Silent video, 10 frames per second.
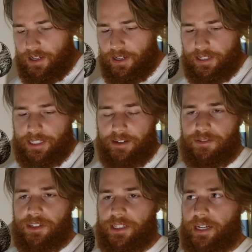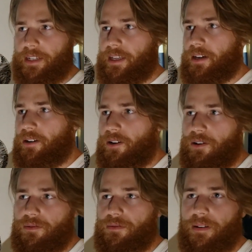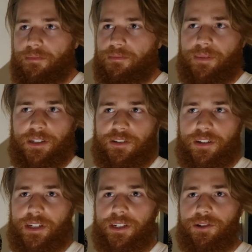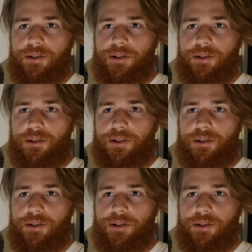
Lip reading: instead of just saying like, oh, a bunch of cookies,